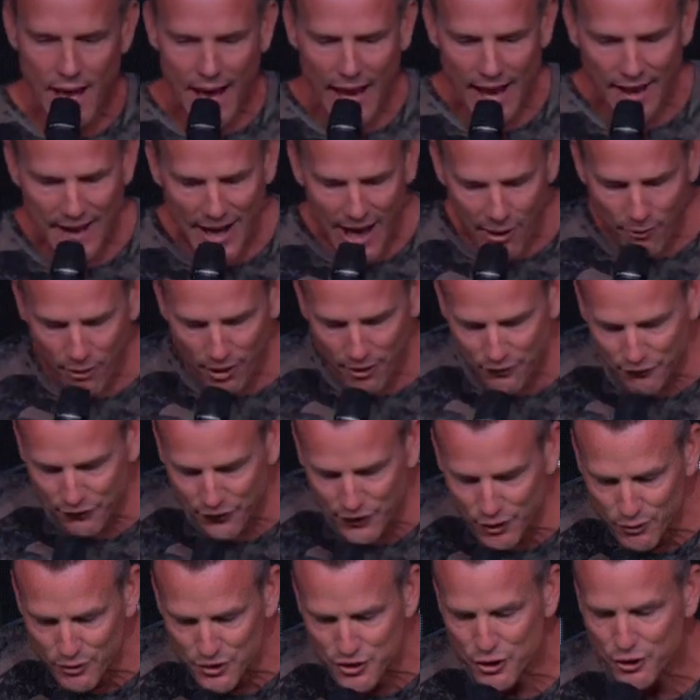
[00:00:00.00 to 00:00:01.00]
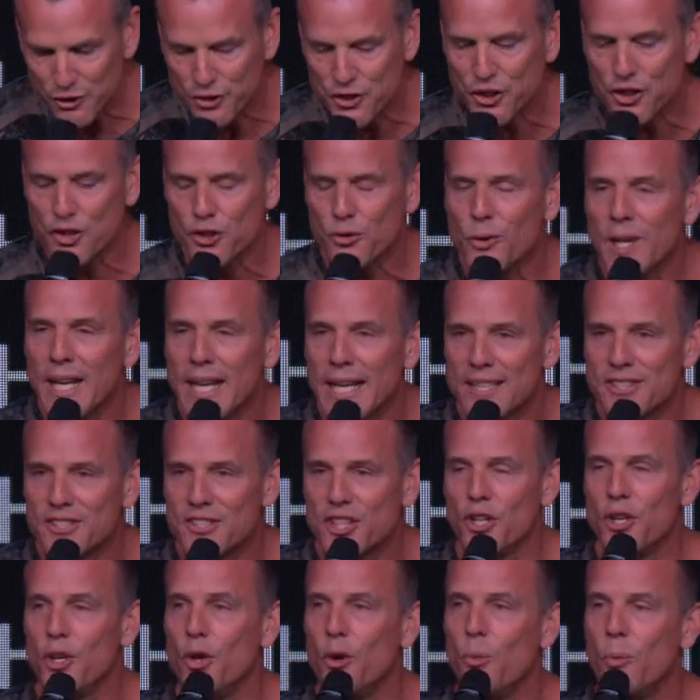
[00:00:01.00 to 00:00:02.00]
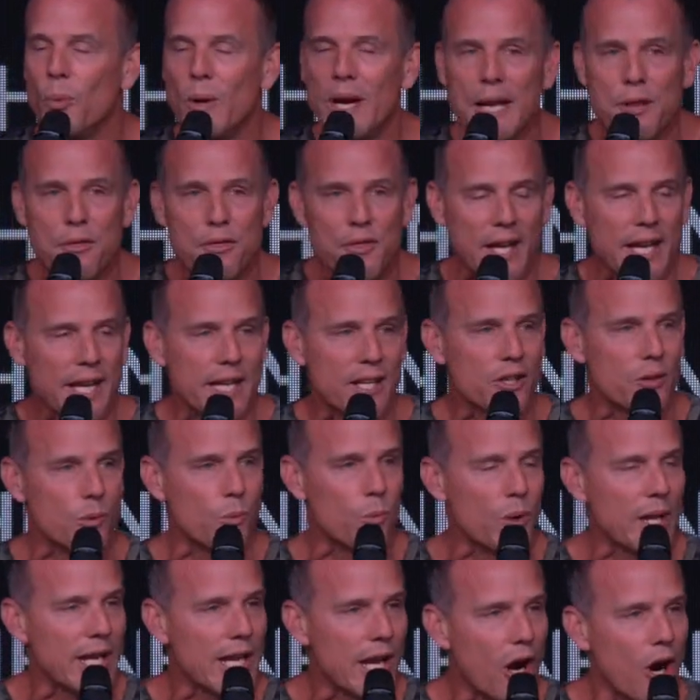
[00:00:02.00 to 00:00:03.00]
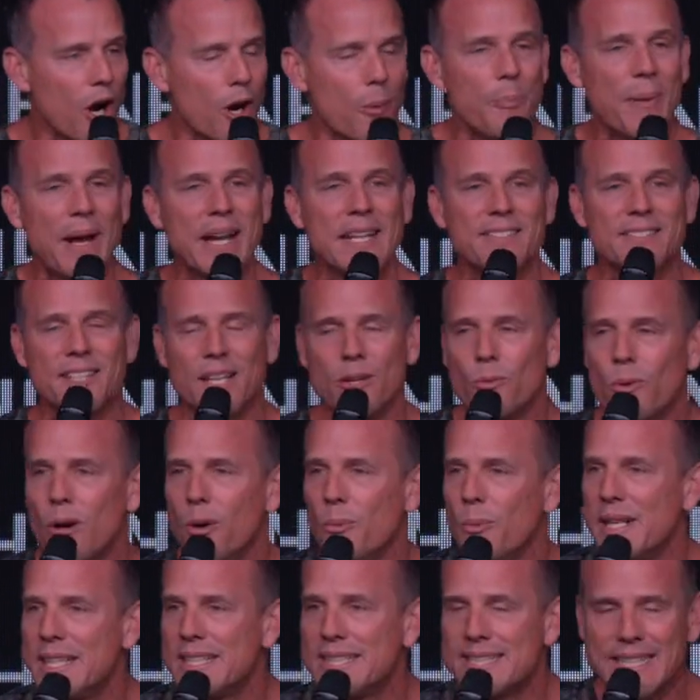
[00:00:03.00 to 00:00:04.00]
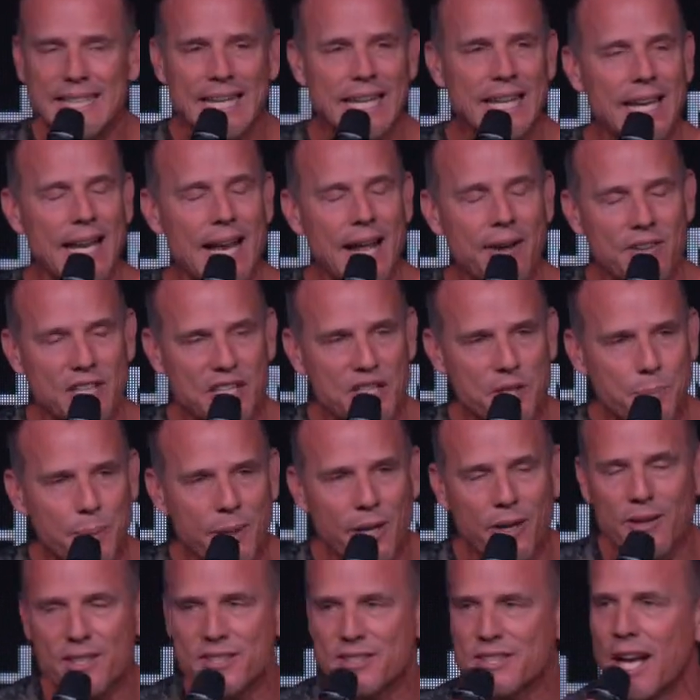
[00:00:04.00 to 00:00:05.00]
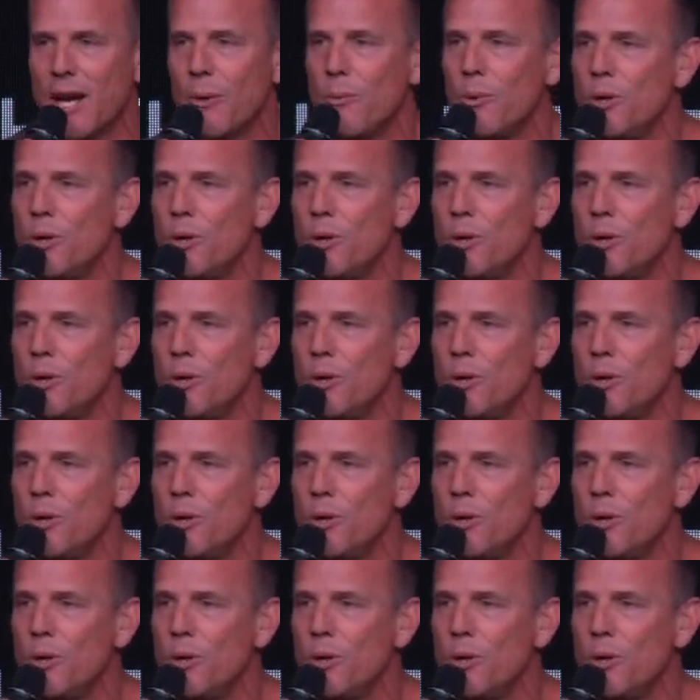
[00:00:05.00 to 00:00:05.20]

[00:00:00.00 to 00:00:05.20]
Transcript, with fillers: And now our future shrinks to who we think we are based on what we see and have experienced, not